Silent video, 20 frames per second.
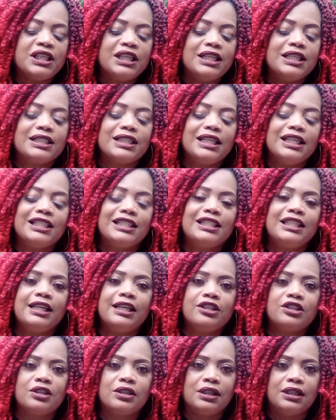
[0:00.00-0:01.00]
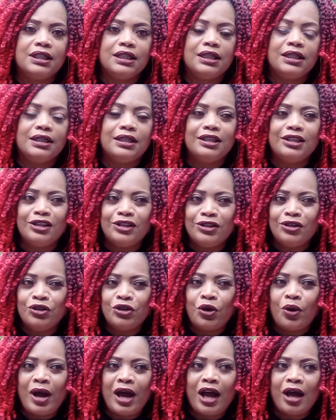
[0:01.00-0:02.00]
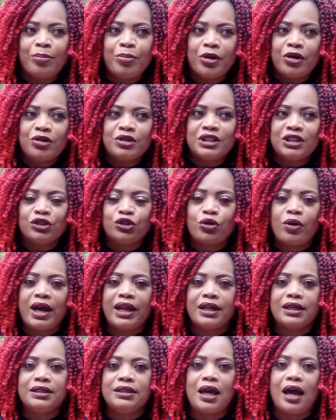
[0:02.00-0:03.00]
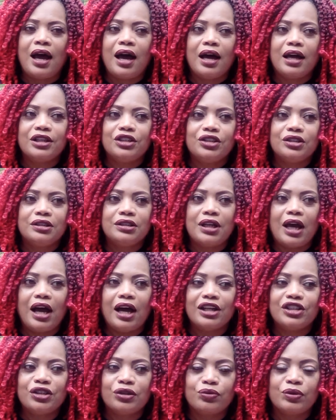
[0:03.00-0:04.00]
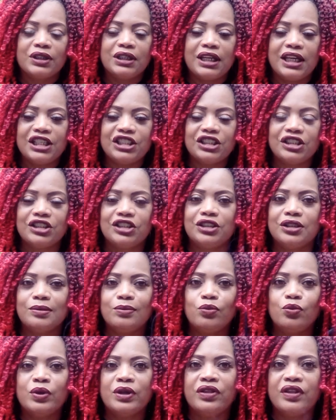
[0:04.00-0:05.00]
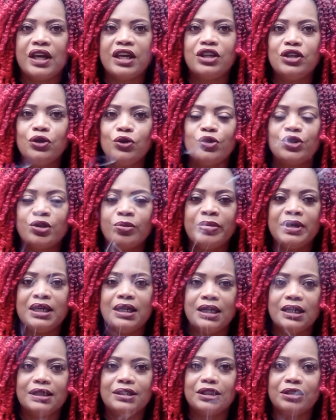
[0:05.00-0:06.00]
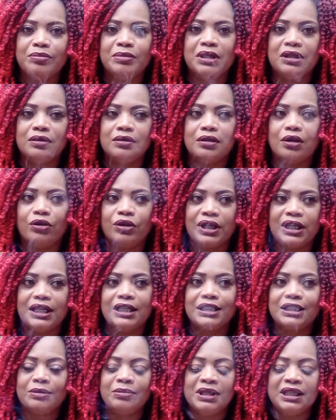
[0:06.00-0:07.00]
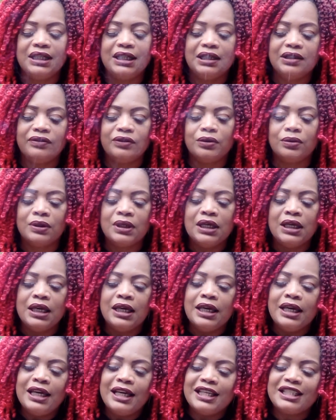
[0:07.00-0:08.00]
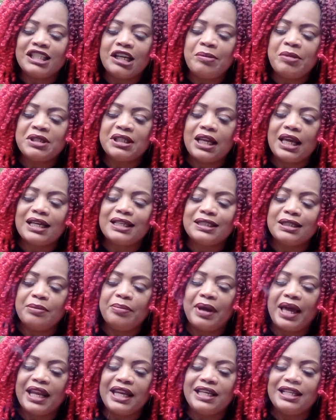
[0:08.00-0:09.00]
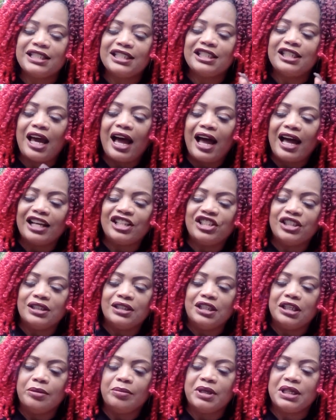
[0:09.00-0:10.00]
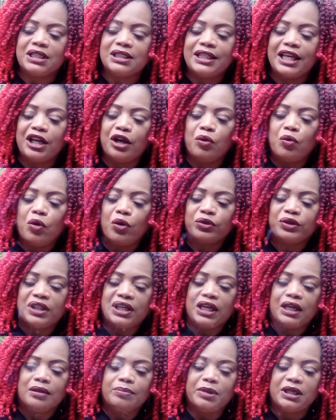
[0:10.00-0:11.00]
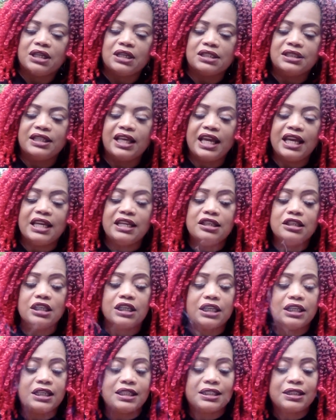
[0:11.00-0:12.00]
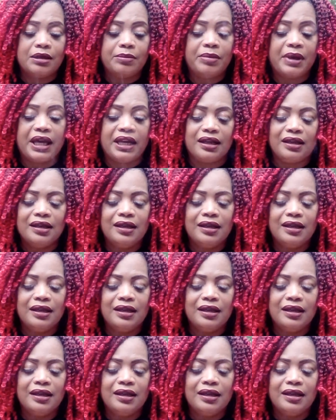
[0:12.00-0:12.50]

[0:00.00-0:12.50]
is intentionally you know how a person try to dodge dodge a relationship when they used to be intimate on an intimate level. It's almost like somebody is dodging them because they don't want that because they looking at somebody